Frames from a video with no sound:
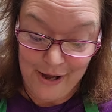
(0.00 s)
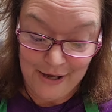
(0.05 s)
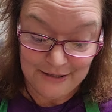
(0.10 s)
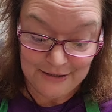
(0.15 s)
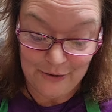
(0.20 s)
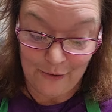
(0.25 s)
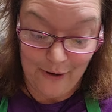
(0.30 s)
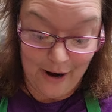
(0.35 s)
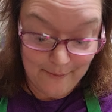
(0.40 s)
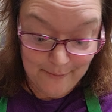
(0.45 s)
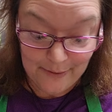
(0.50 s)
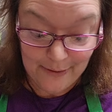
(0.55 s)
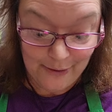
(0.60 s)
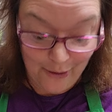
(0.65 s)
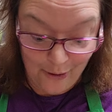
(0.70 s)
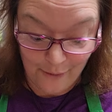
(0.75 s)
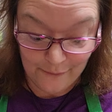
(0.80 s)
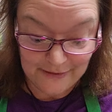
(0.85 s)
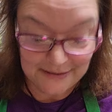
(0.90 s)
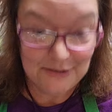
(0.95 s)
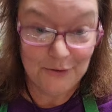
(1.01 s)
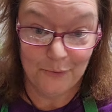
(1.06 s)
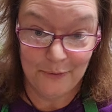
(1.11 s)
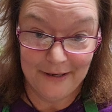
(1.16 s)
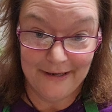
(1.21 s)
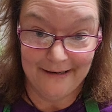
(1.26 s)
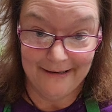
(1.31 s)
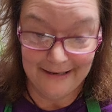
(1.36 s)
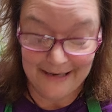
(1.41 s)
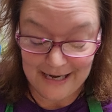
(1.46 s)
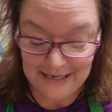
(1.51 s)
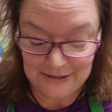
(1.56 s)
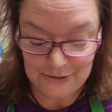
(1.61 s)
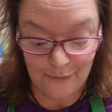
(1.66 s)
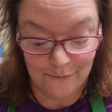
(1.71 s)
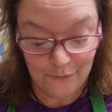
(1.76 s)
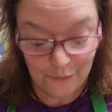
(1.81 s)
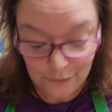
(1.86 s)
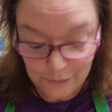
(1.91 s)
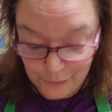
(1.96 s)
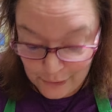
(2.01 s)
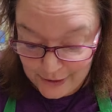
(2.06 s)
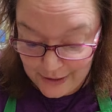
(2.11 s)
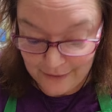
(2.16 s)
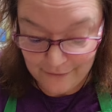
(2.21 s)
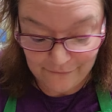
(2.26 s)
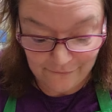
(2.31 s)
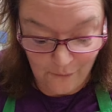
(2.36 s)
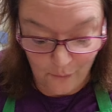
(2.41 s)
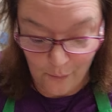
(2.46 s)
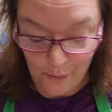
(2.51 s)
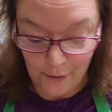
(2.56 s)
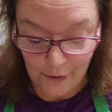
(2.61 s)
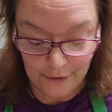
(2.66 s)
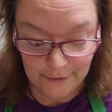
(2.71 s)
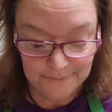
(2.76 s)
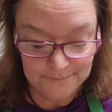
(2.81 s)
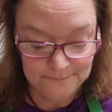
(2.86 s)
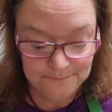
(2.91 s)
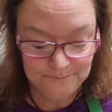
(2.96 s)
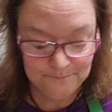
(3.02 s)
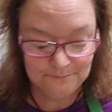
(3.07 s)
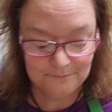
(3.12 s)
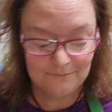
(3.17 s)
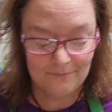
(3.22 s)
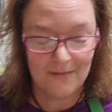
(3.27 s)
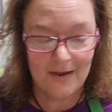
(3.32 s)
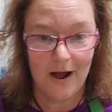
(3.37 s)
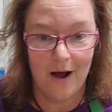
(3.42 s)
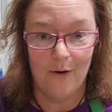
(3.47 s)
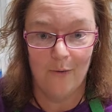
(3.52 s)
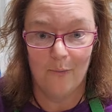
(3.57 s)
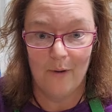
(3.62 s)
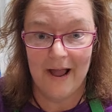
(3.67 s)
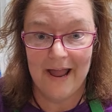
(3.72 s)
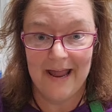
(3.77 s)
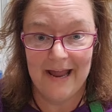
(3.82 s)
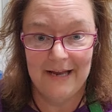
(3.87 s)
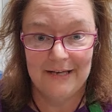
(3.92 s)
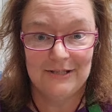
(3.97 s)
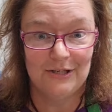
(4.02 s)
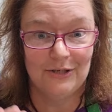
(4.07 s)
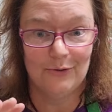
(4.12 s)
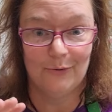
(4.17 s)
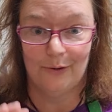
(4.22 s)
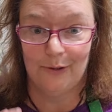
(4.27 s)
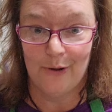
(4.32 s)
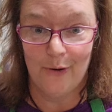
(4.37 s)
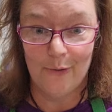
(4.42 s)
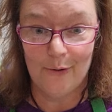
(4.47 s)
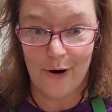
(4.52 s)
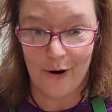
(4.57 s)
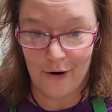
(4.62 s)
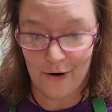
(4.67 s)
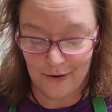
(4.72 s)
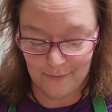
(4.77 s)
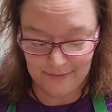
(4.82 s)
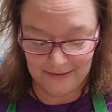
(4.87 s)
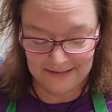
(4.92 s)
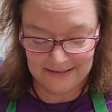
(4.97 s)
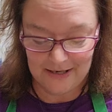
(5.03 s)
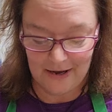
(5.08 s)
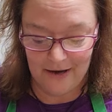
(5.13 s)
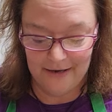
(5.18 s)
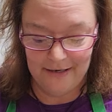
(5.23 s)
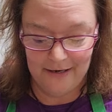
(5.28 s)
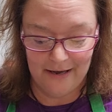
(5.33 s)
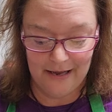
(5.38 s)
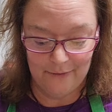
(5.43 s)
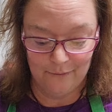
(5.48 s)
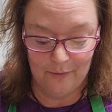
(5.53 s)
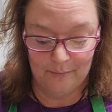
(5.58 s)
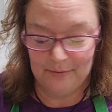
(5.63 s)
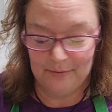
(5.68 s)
So I'm gonna call this a win. So if you're looking for a way to do a low carb lasagna and